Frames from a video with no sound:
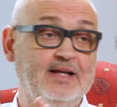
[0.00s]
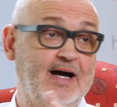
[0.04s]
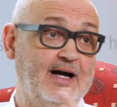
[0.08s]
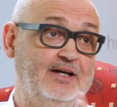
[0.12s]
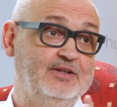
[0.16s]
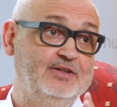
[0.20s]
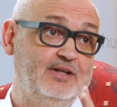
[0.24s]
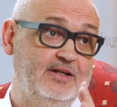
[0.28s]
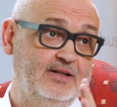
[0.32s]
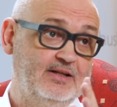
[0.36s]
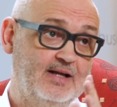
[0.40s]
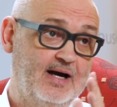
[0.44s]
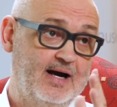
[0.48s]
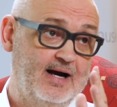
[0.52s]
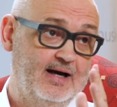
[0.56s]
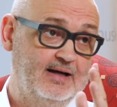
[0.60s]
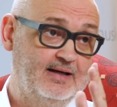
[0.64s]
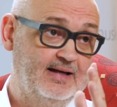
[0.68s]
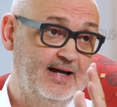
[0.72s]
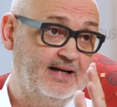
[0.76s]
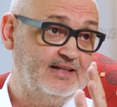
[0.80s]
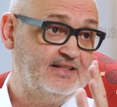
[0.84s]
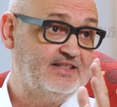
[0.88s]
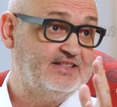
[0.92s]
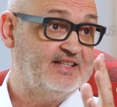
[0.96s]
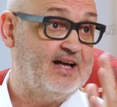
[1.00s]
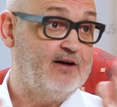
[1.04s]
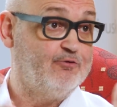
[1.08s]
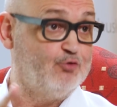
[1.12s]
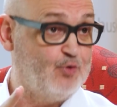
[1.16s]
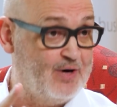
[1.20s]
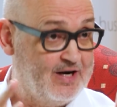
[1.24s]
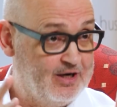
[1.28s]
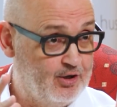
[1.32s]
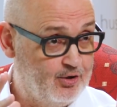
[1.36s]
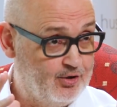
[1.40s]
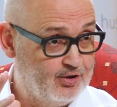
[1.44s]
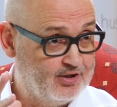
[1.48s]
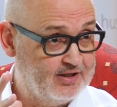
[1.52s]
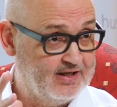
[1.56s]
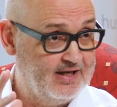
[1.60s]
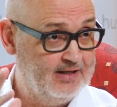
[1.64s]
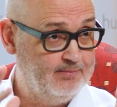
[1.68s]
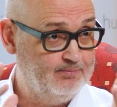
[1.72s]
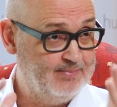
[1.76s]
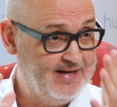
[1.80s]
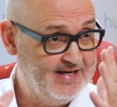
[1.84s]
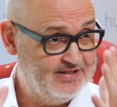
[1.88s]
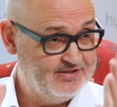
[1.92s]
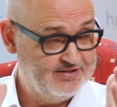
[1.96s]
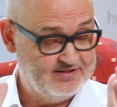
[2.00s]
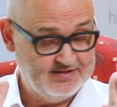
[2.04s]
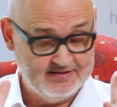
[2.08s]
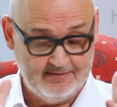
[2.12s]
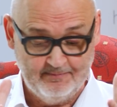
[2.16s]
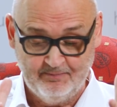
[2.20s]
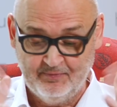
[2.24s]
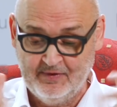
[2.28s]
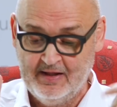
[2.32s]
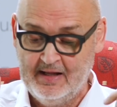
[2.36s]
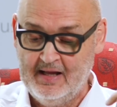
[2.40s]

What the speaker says: 1999 at Savoie-Lorge in Metz,